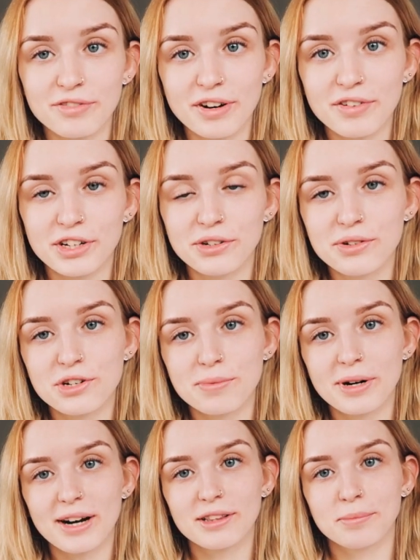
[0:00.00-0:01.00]
my favorite
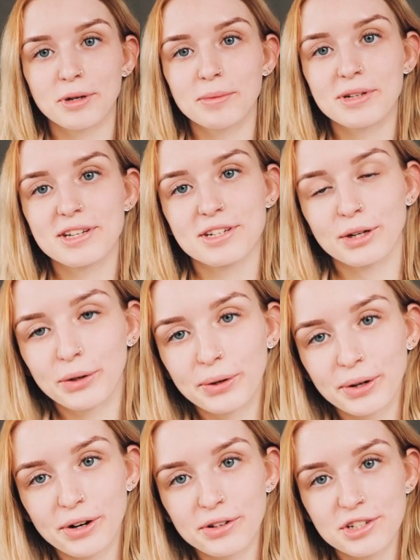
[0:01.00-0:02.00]
YouTuber at the moment is a
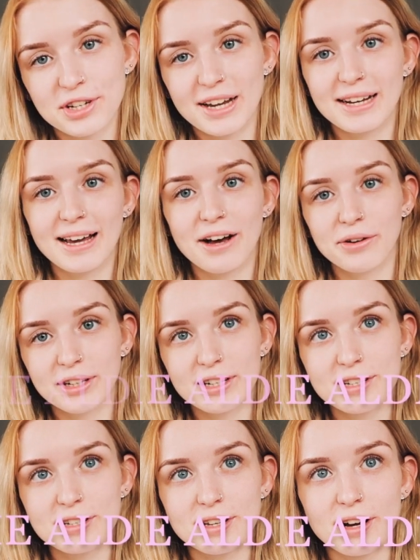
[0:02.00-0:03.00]
girl called Sadie
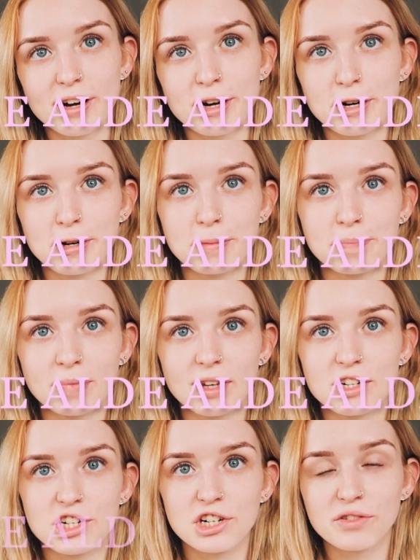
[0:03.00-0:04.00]
Aldis.
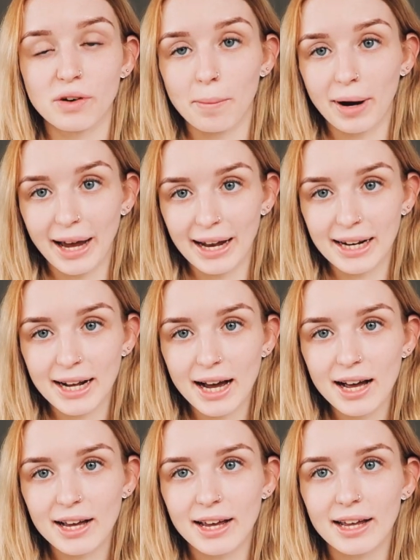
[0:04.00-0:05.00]
She's from
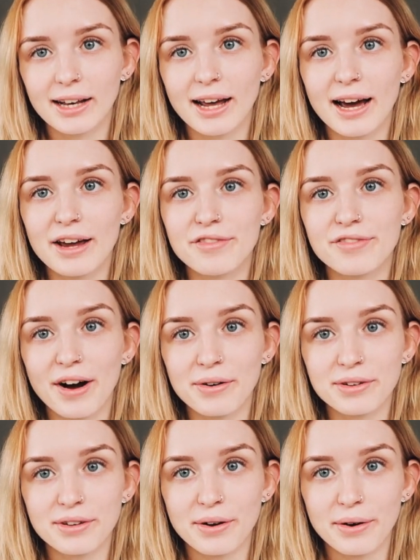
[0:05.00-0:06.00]
Canada and I
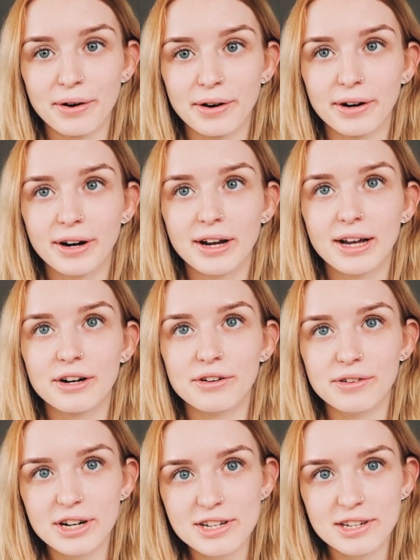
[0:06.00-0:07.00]
found her
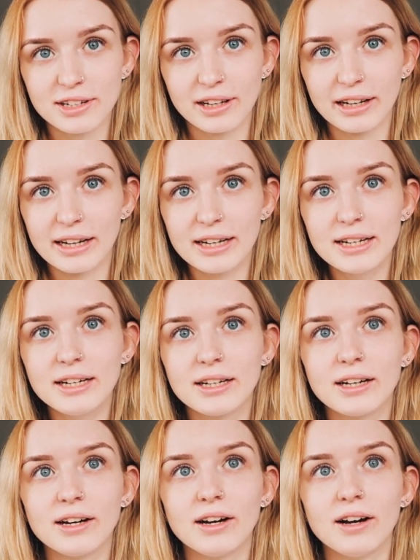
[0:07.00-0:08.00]
recently.
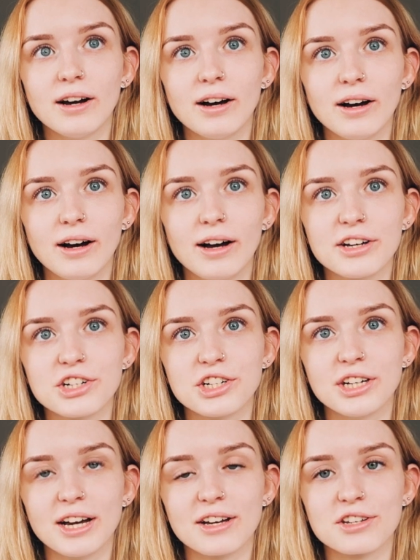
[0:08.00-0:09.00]
And
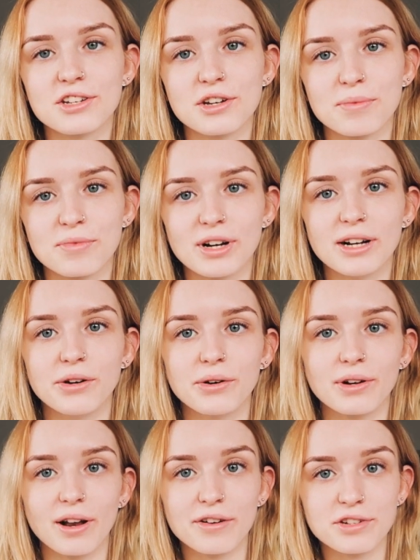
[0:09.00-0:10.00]
she has some really
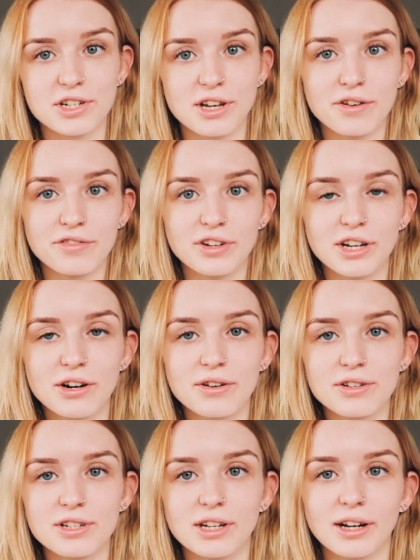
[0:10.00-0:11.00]
good lifestyle
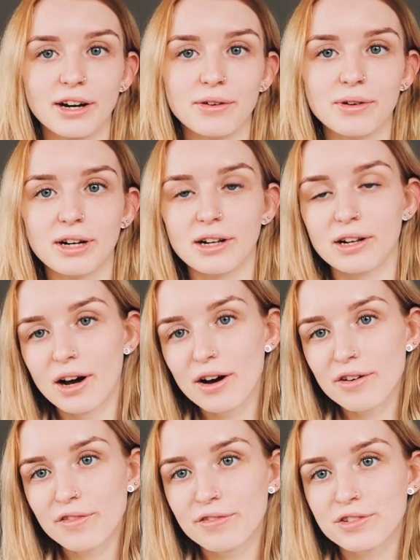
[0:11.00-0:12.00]
videos that I really
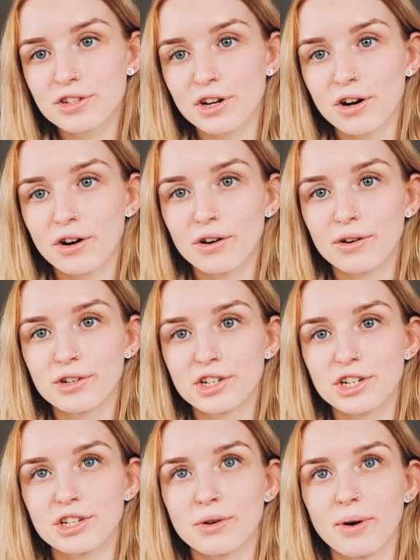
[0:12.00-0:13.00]
love. So
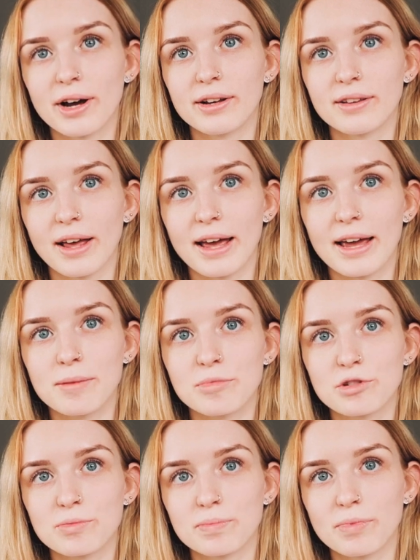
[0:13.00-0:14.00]
she's quite a
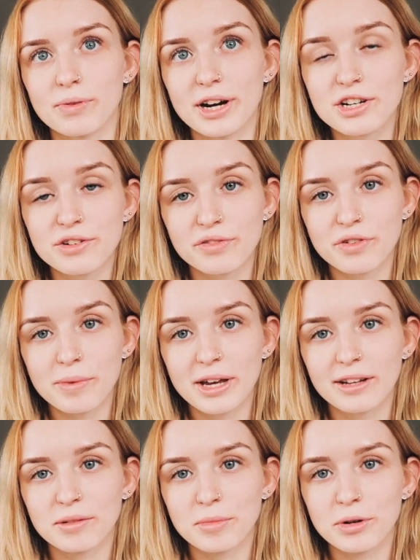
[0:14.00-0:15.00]
inspiration for
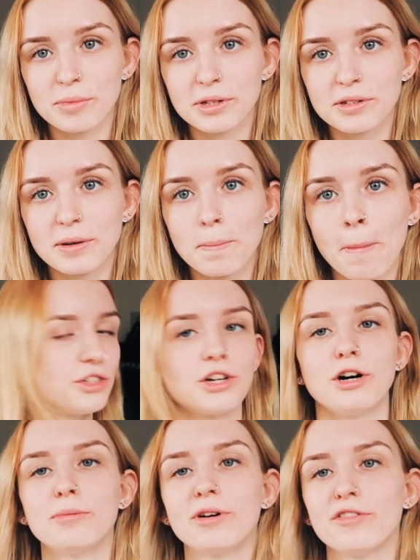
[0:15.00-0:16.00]
me at the moment.
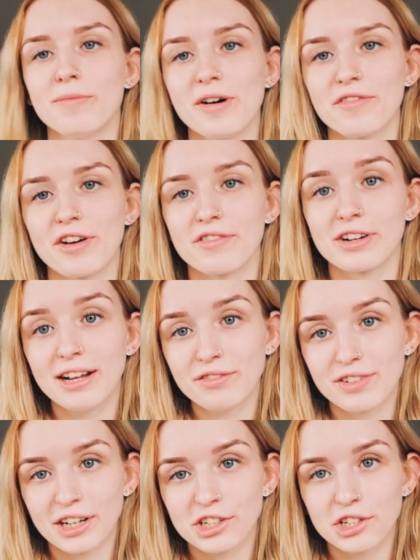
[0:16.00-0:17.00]
Some of my favorite
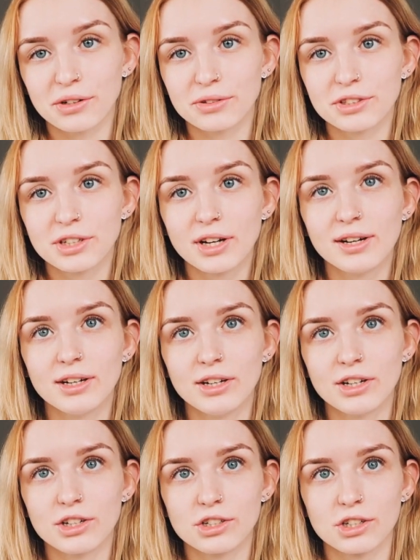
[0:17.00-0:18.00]
Netflix shows.
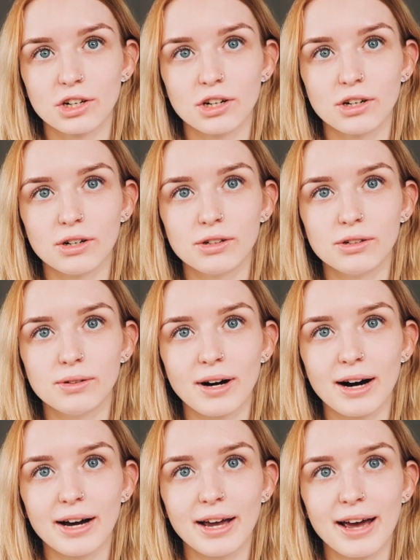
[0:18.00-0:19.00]
So
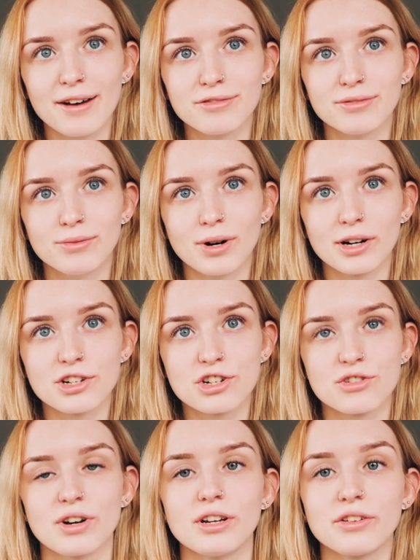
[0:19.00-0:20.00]
I have watched
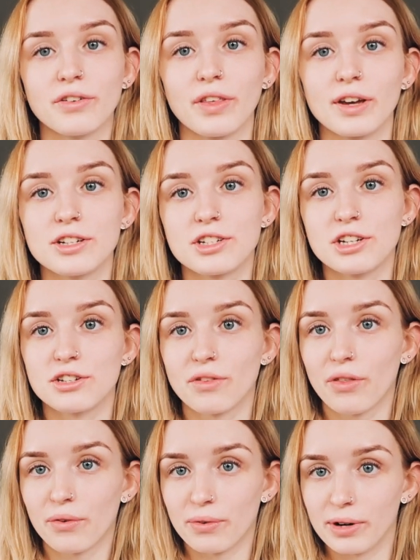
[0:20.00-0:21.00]
Stranger Things
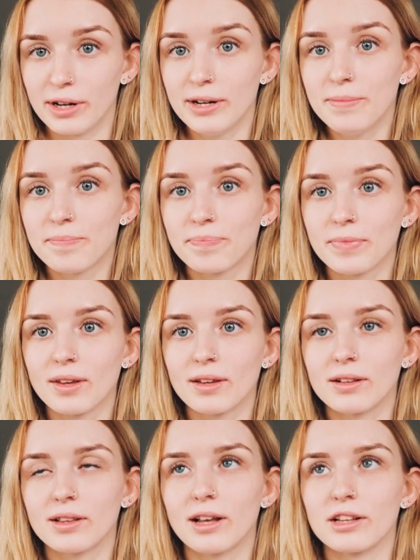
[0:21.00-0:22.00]
season 3.
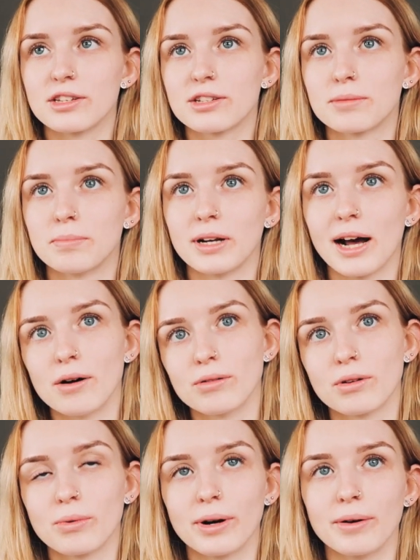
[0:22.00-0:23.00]
That's been
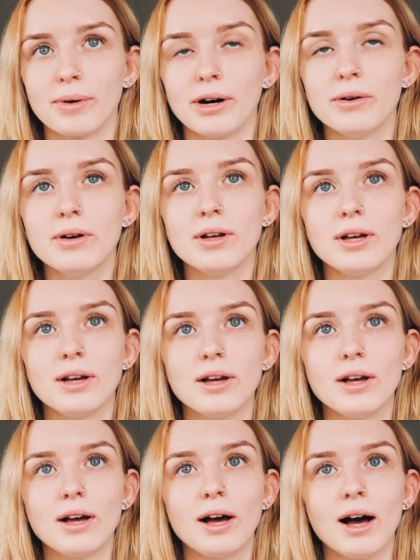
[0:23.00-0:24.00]
out quite a while.
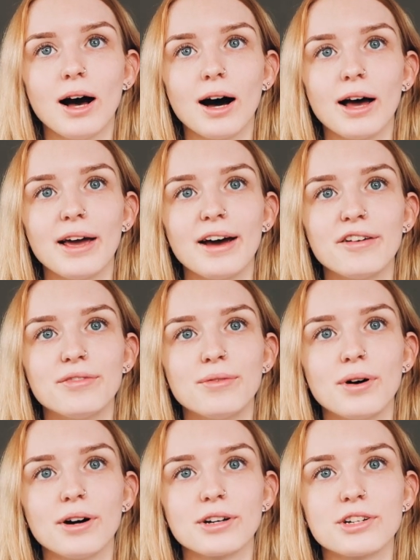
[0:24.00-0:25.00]
I have
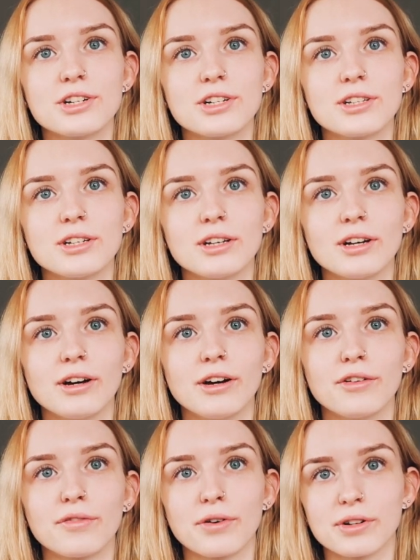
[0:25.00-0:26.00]
watched
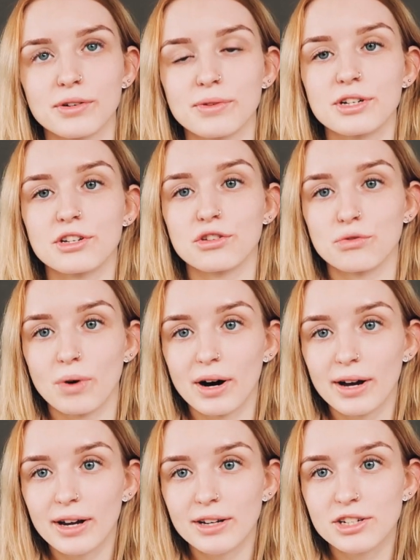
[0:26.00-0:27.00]
30 Reasons
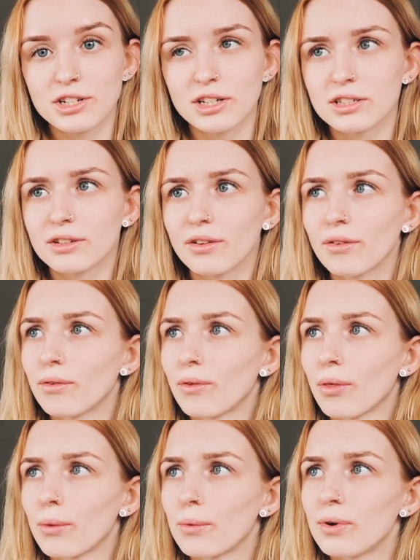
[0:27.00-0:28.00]
Why season
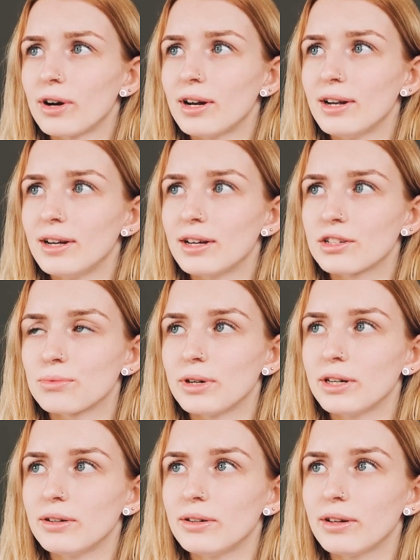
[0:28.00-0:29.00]
3 as
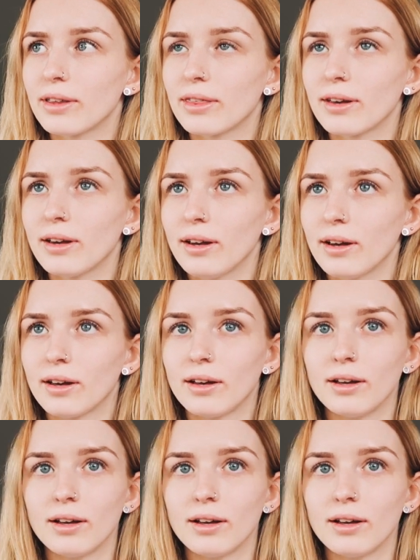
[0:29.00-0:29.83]
well, I think.